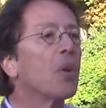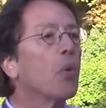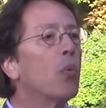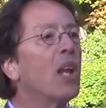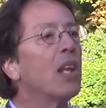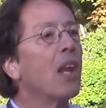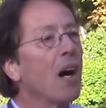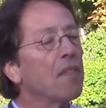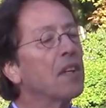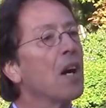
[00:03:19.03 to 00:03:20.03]
When
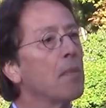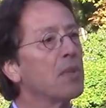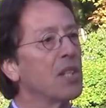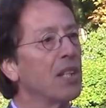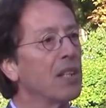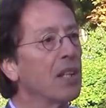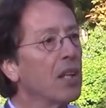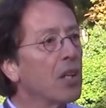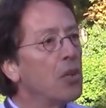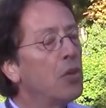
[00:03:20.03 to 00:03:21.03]
love comes in,
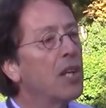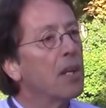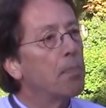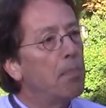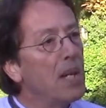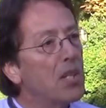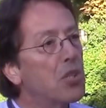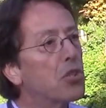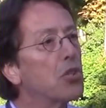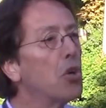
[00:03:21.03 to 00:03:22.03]
you get a big
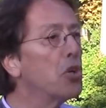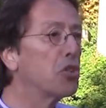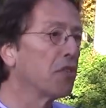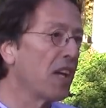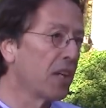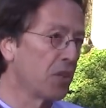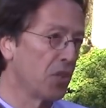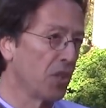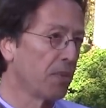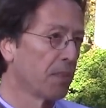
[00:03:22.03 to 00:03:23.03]
surge of
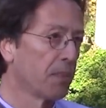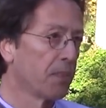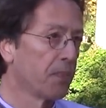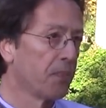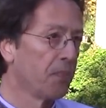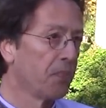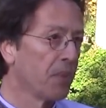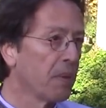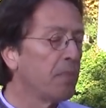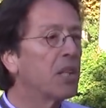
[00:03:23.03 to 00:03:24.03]
energy
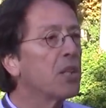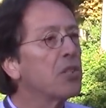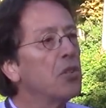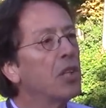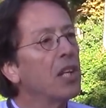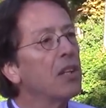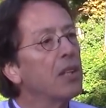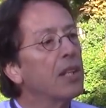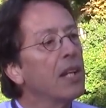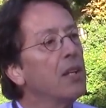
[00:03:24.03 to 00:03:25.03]
because
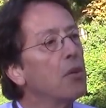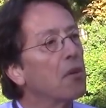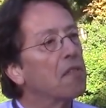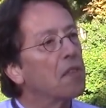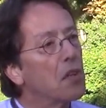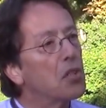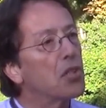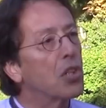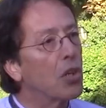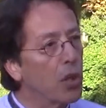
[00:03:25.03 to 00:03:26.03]
you're getting your
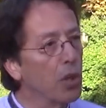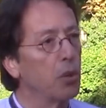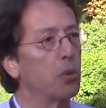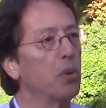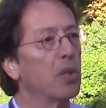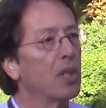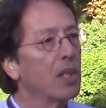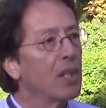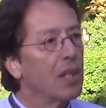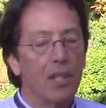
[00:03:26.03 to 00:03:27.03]
first clue
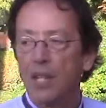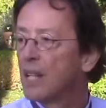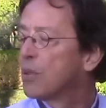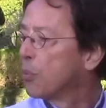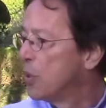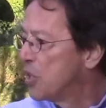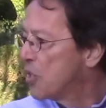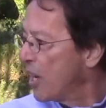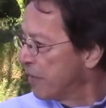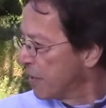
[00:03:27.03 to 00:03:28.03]
that
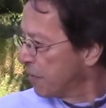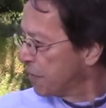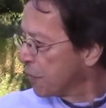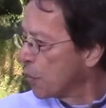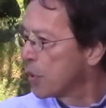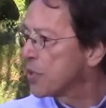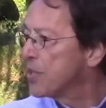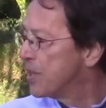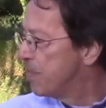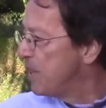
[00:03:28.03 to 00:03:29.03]
whichever force
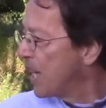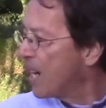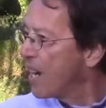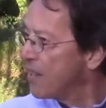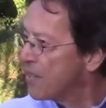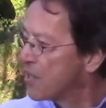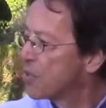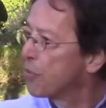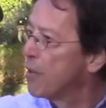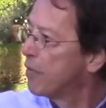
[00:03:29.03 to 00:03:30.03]
is behind
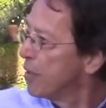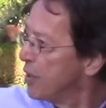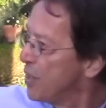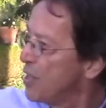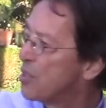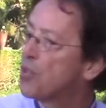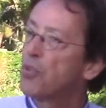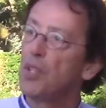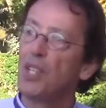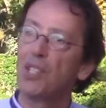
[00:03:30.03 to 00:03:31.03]
this river and these
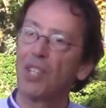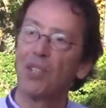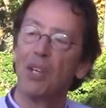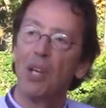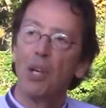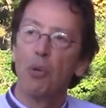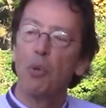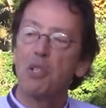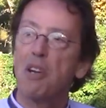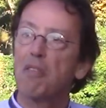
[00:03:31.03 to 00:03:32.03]
trees and
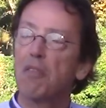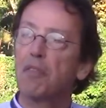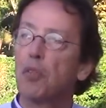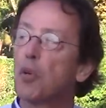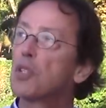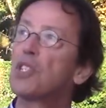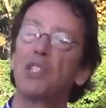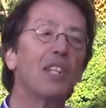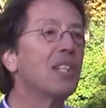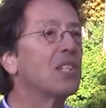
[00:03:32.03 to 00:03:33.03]
whichever force
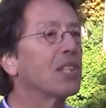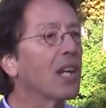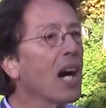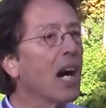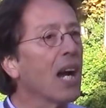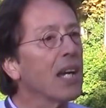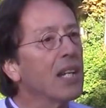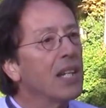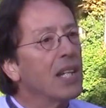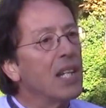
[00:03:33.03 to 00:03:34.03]
is in the sky
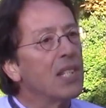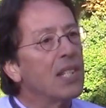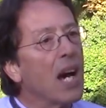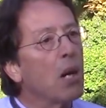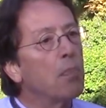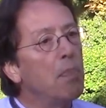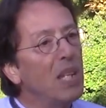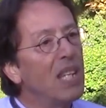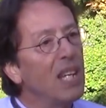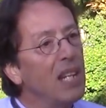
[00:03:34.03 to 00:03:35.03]
is now
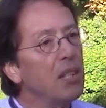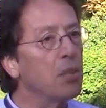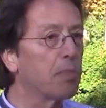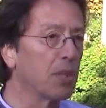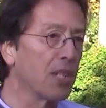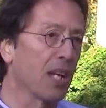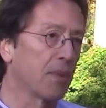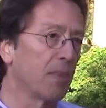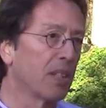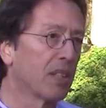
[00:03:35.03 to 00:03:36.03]
beginning to protect
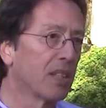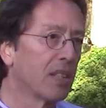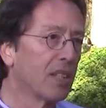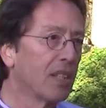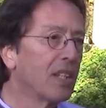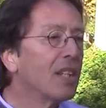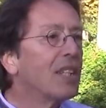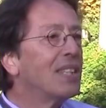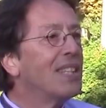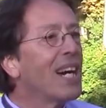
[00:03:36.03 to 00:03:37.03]
me.
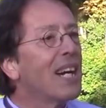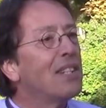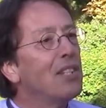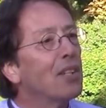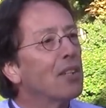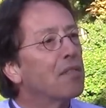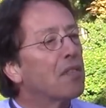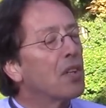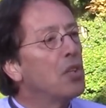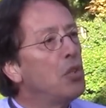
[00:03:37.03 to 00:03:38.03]
The idea of
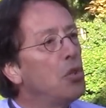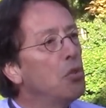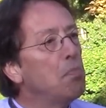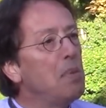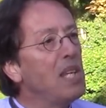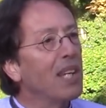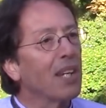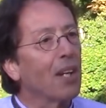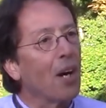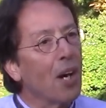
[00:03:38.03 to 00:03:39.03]
you being
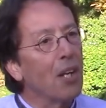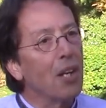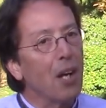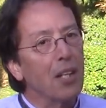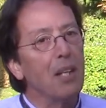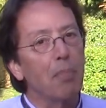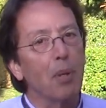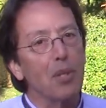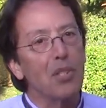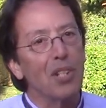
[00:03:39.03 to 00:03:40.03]
an unlucky
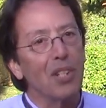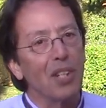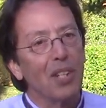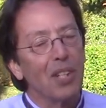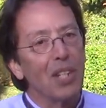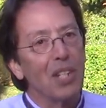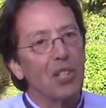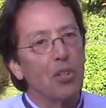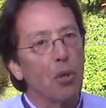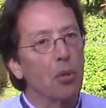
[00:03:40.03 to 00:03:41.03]
person
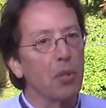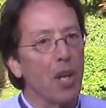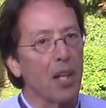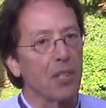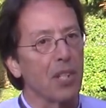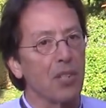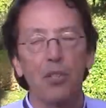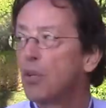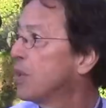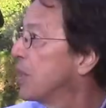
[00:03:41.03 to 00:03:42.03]
is total nonsense.
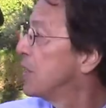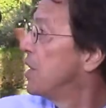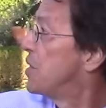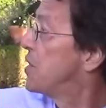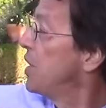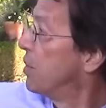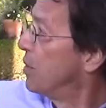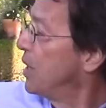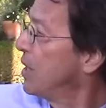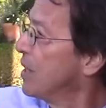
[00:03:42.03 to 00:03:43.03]
You look at this
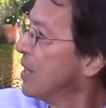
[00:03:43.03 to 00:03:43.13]
scenery,